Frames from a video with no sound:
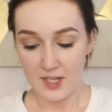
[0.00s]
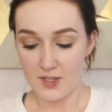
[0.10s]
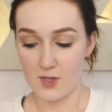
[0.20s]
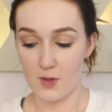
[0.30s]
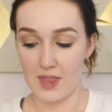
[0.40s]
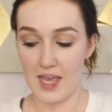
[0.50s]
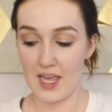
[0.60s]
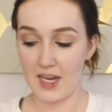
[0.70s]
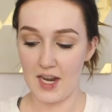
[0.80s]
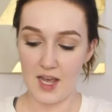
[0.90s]
So
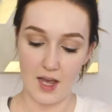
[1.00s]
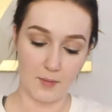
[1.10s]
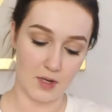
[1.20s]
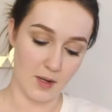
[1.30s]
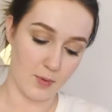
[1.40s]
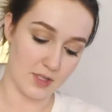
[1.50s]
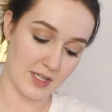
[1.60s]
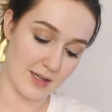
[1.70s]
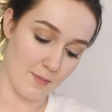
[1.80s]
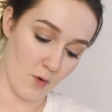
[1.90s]
then I'm going to put
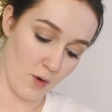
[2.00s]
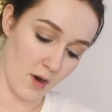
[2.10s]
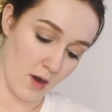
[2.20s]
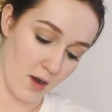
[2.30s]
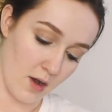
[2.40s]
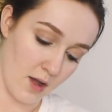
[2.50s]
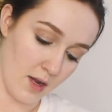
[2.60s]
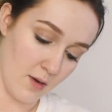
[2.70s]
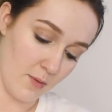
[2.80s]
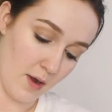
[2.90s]
some more
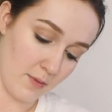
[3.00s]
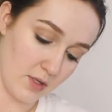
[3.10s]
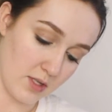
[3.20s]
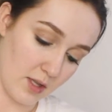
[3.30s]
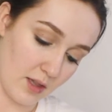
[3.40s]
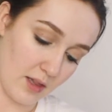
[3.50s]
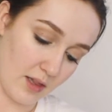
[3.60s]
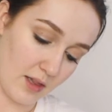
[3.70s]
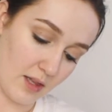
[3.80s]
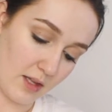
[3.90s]
on, probably just a
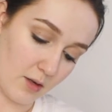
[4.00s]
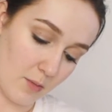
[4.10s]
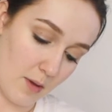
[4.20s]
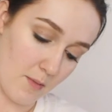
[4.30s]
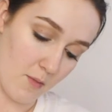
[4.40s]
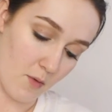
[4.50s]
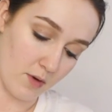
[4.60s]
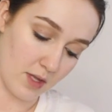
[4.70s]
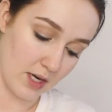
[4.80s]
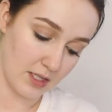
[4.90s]
little bit
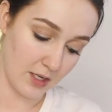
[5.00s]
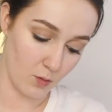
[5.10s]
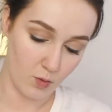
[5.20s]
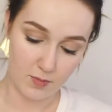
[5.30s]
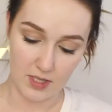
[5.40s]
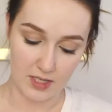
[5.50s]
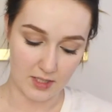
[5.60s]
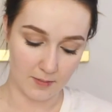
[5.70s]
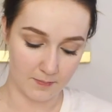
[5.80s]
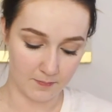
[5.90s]
more than I did.
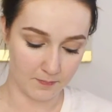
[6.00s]
Whoopsies. Clean